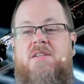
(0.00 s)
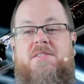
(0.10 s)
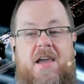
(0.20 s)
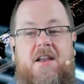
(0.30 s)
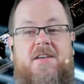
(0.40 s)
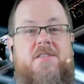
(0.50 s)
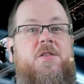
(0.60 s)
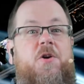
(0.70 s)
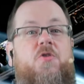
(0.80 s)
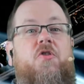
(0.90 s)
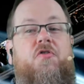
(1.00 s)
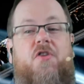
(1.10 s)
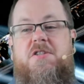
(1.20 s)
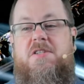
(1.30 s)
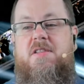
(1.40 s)
Data is local
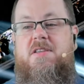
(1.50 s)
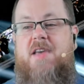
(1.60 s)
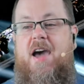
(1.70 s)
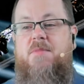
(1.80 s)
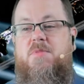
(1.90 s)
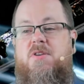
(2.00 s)
first in these apps,